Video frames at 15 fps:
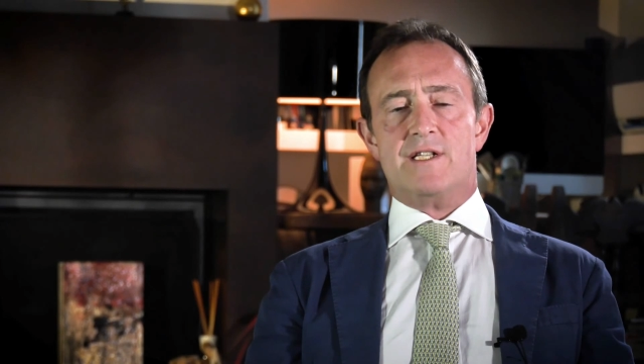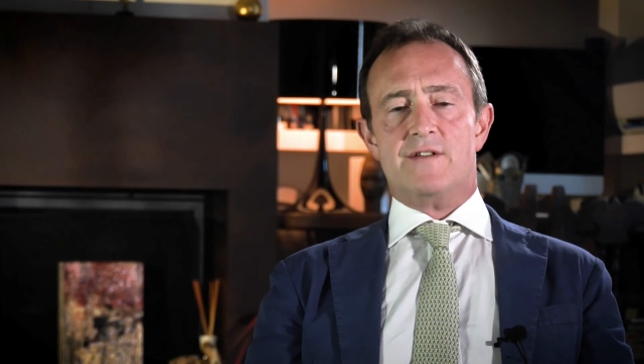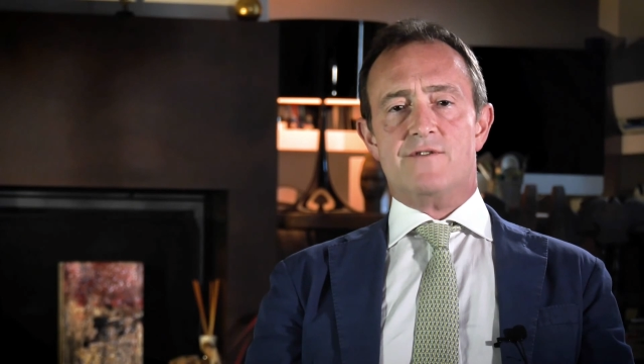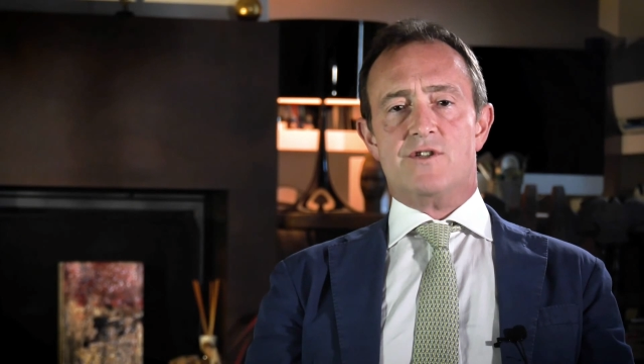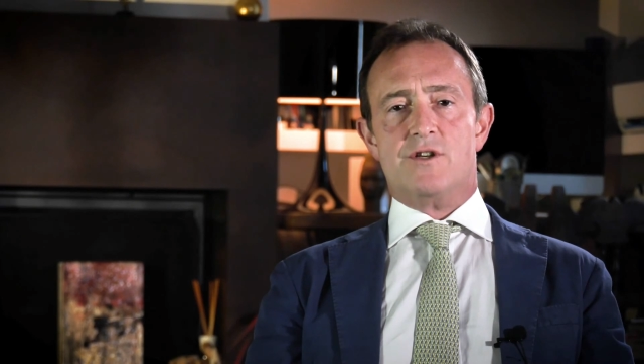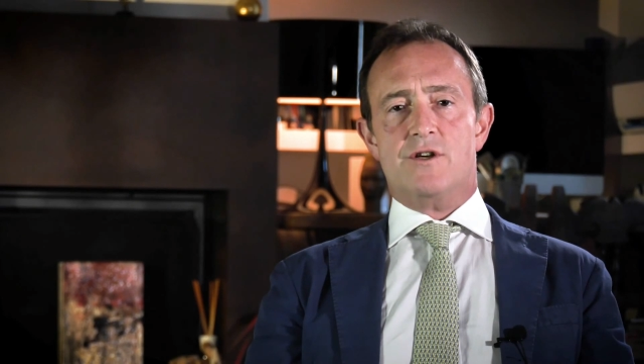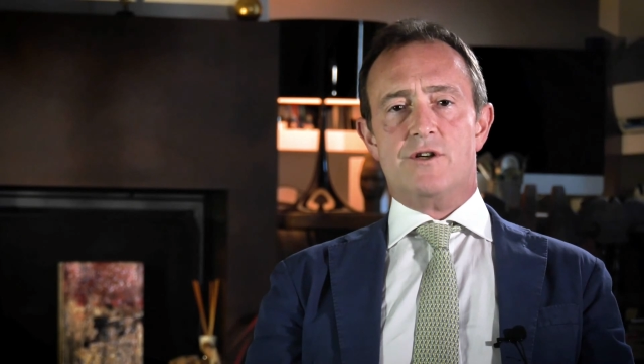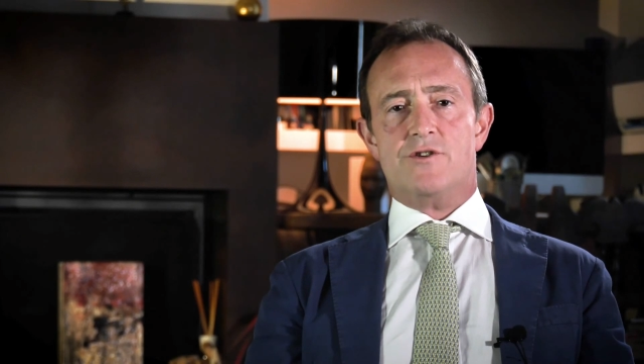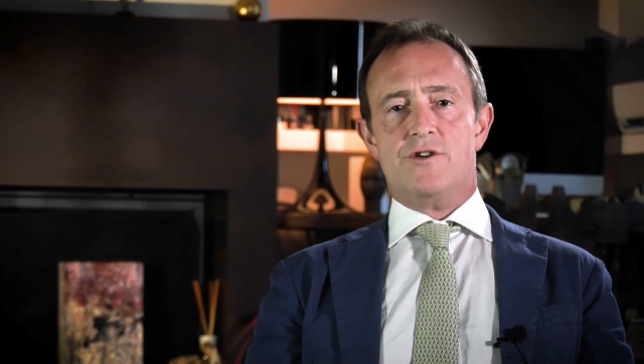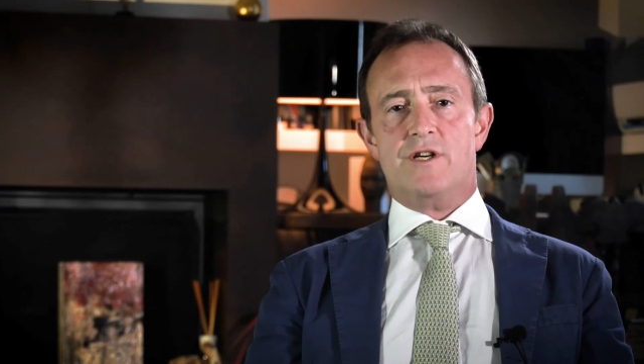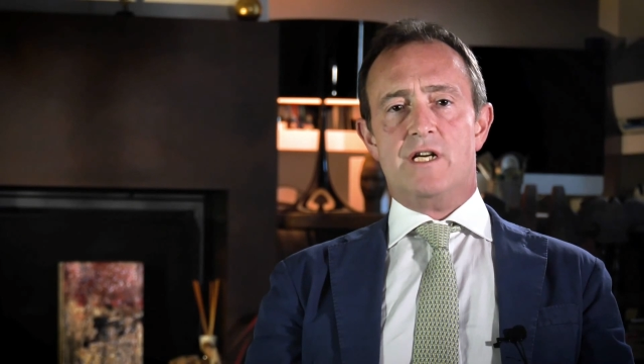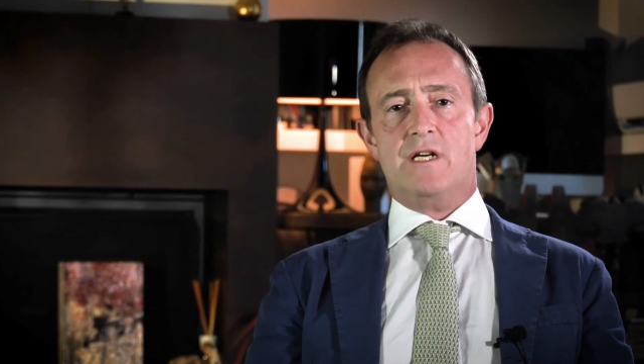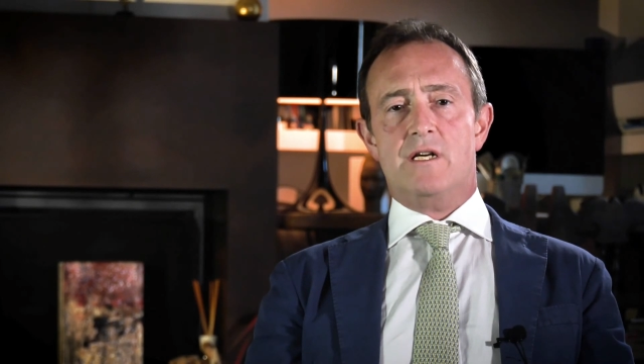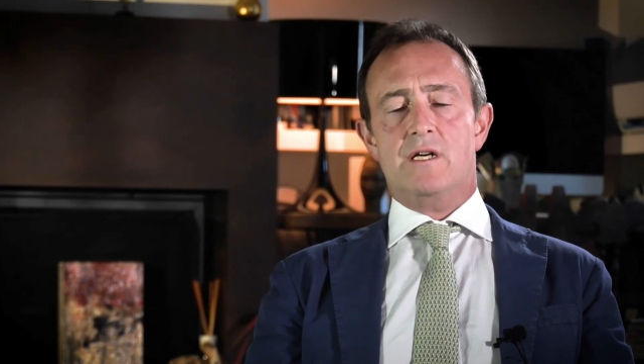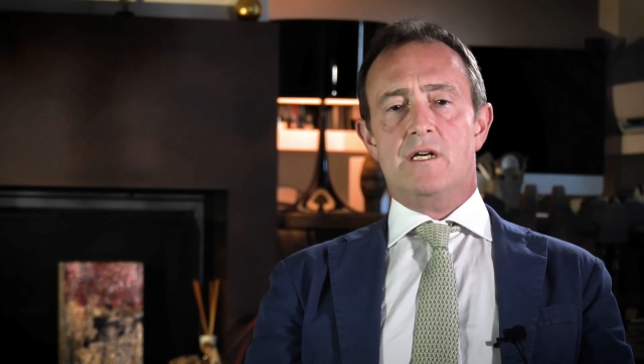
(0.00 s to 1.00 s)
invasive
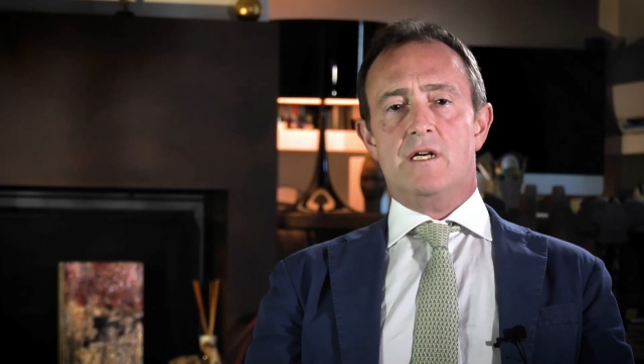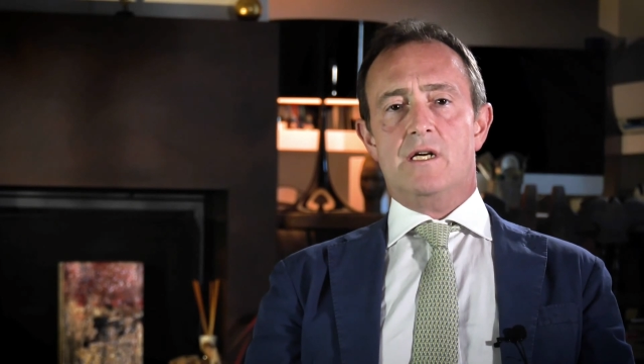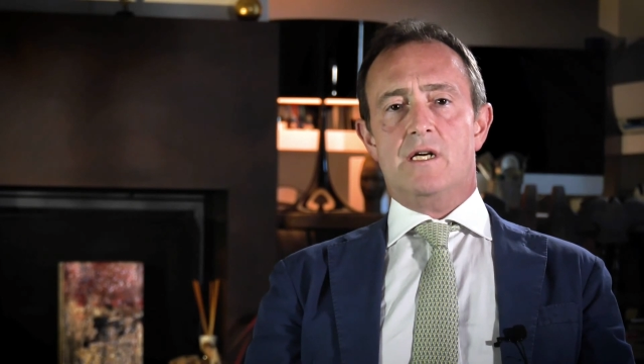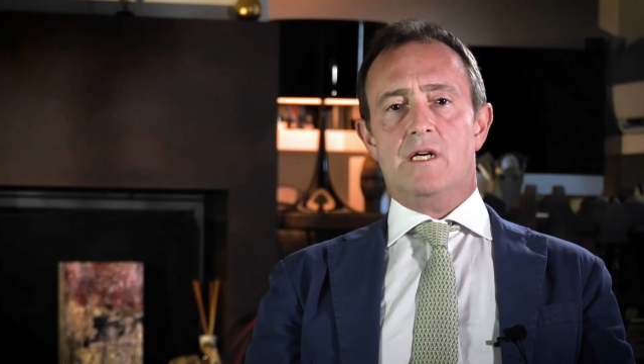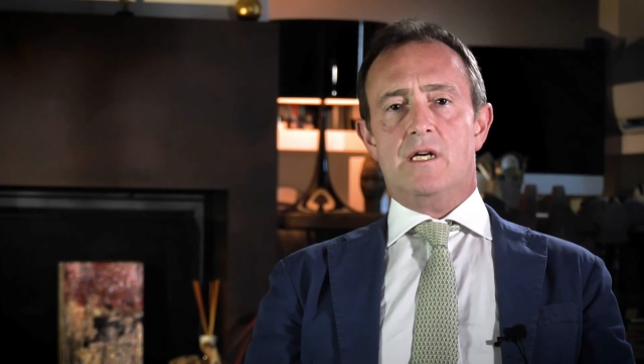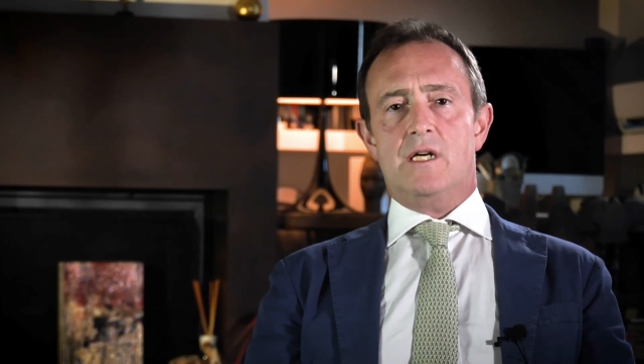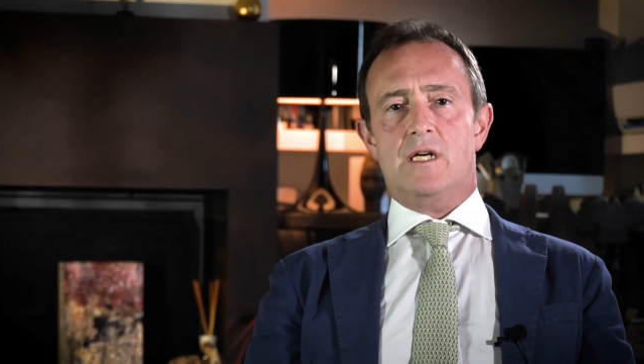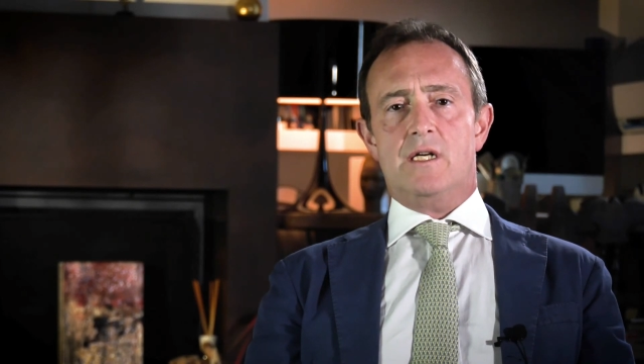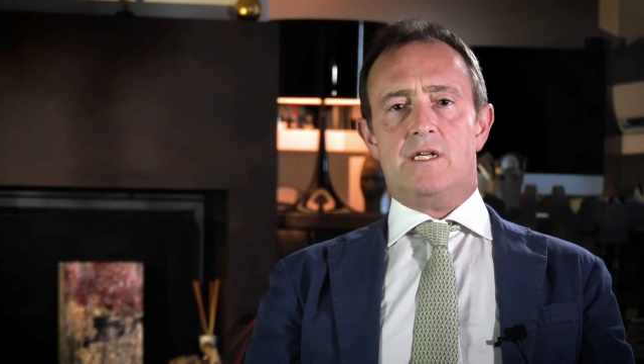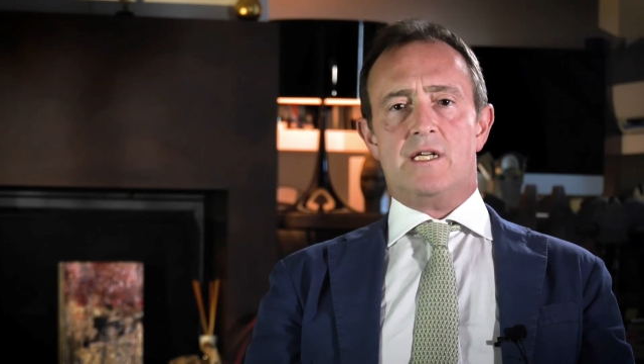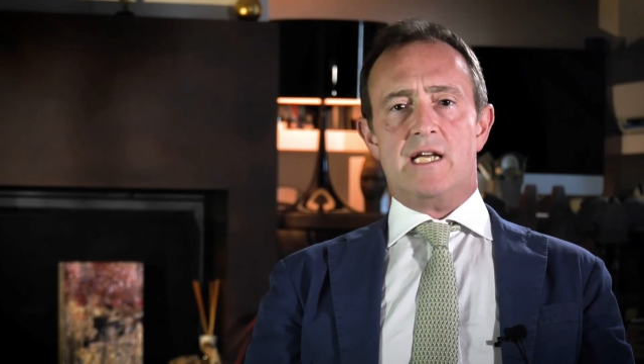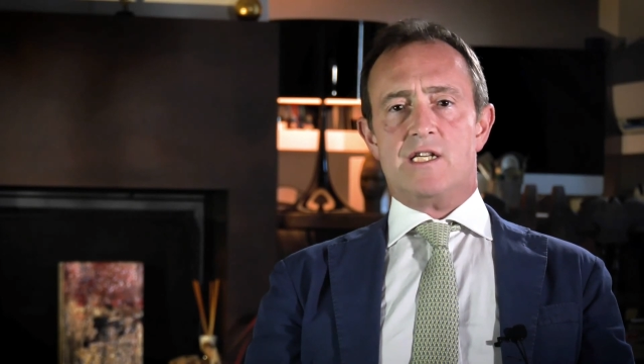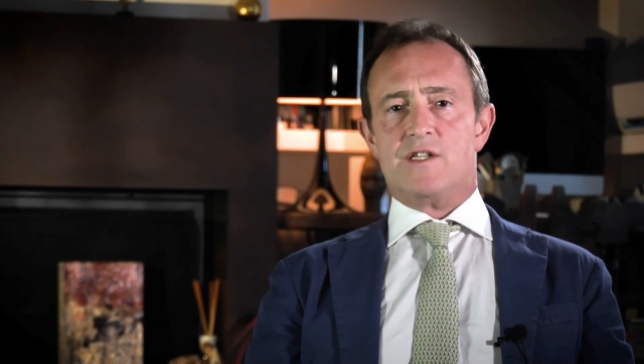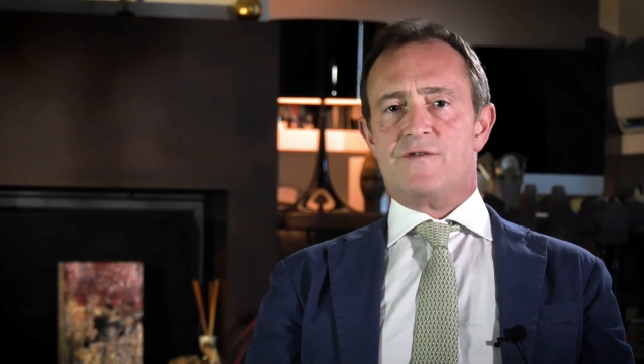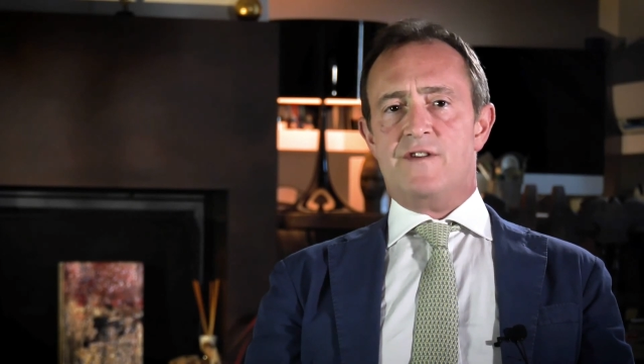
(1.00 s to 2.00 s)
surgery.
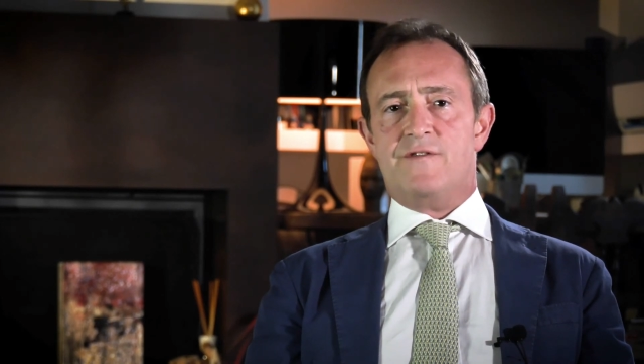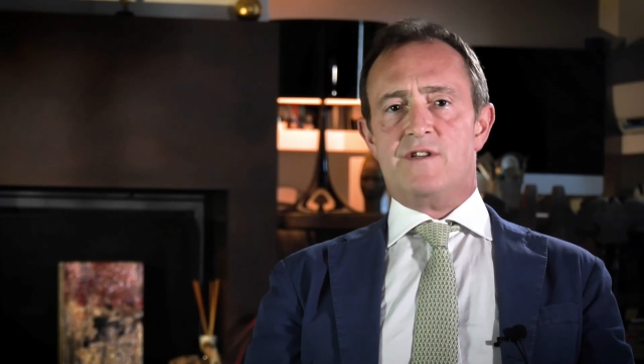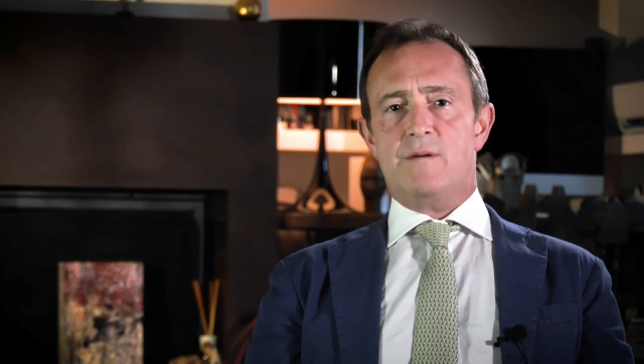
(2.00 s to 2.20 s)
It takes